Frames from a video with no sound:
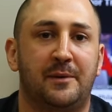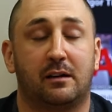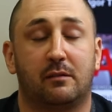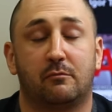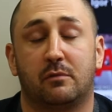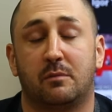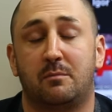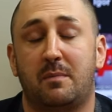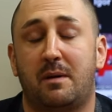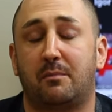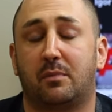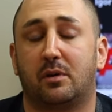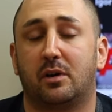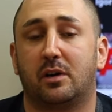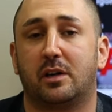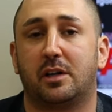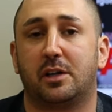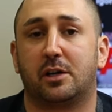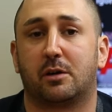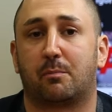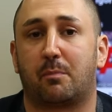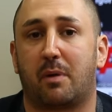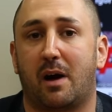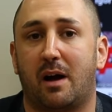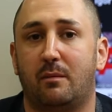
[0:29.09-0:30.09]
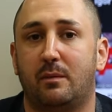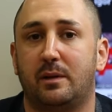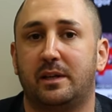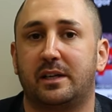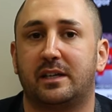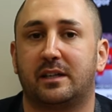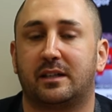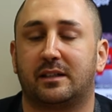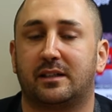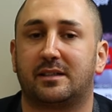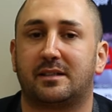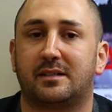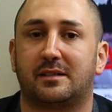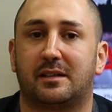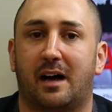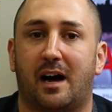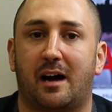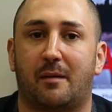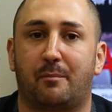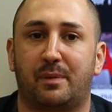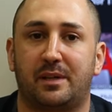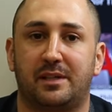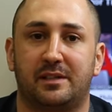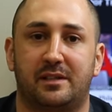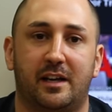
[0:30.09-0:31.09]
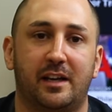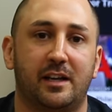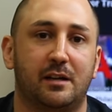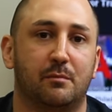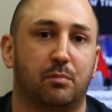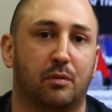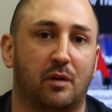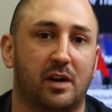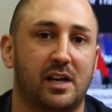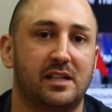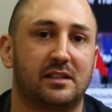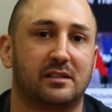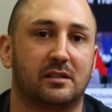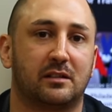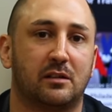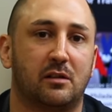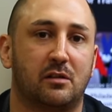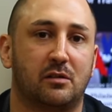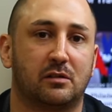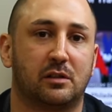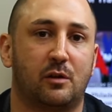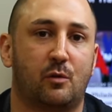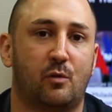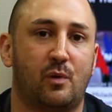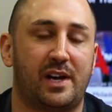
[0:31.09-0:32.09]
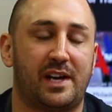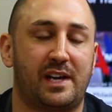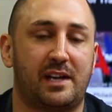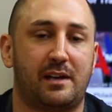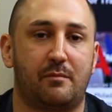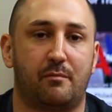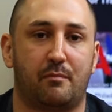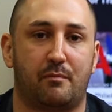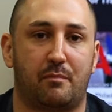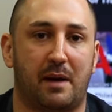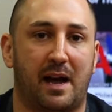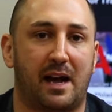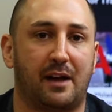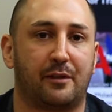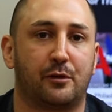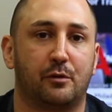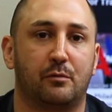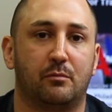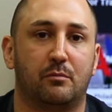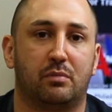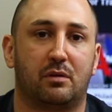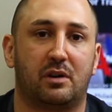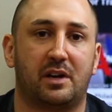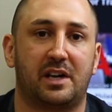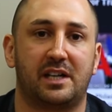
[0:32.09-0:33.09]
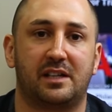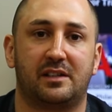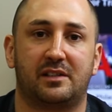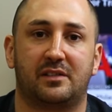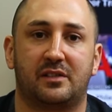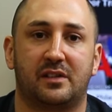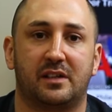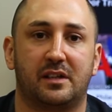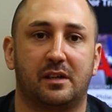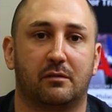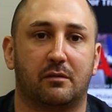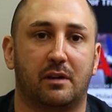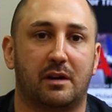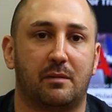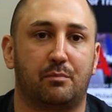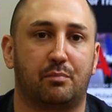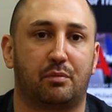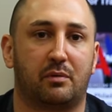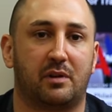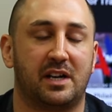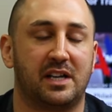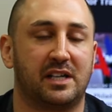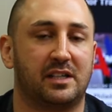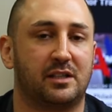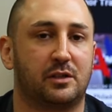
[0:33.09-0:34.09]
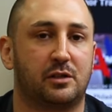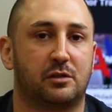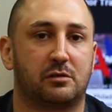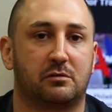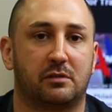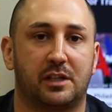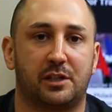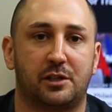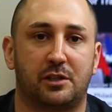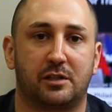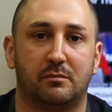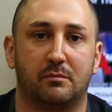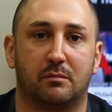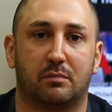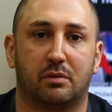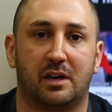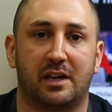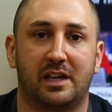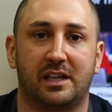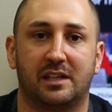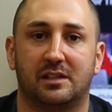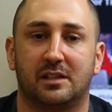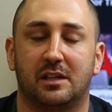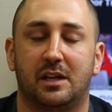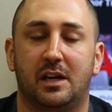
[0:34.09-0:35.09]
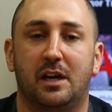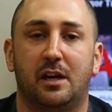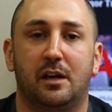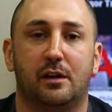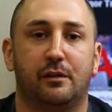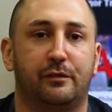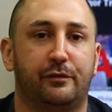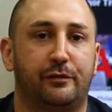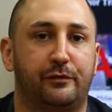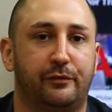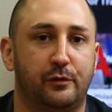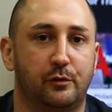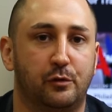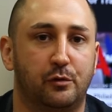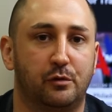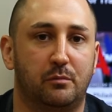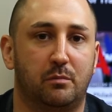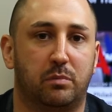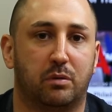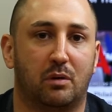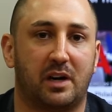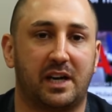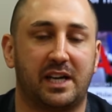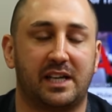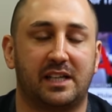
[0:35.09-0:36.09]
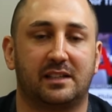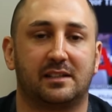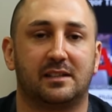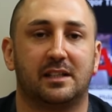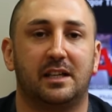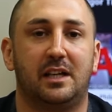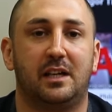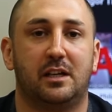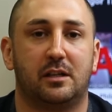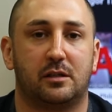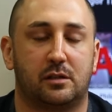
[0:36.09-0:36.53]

Remember, you're probably gonna stop and take breaks along the way, bathroom breaks, cigarette breaks, stretching breaks, food breaks.